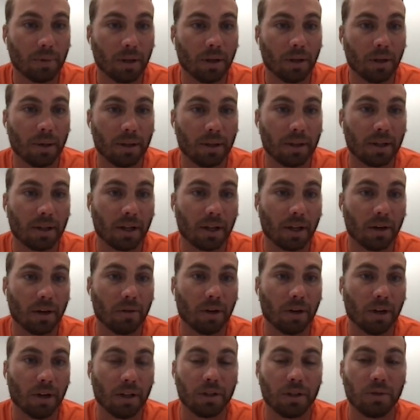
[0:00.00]
I think Garrett
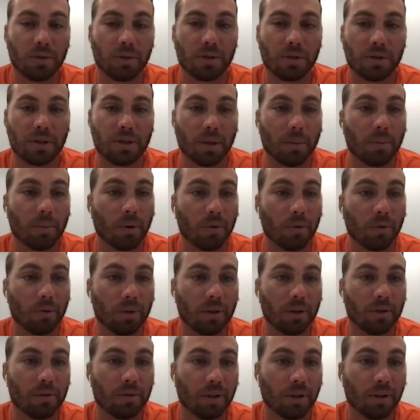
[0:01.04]
Riley used tempo
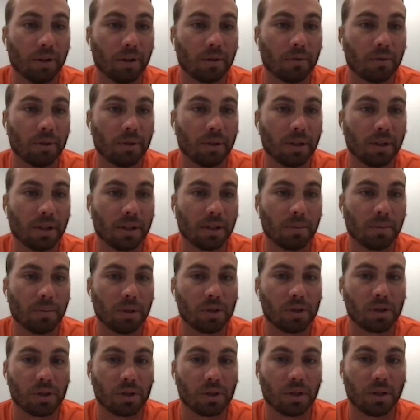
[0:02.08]
really effectively against
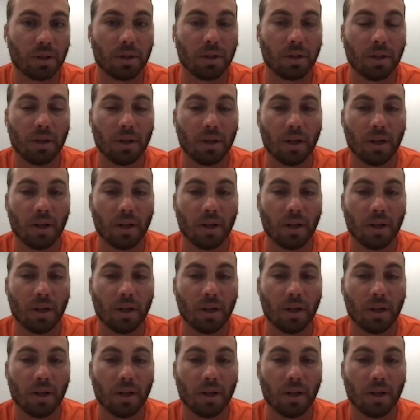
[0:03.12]
Michigan.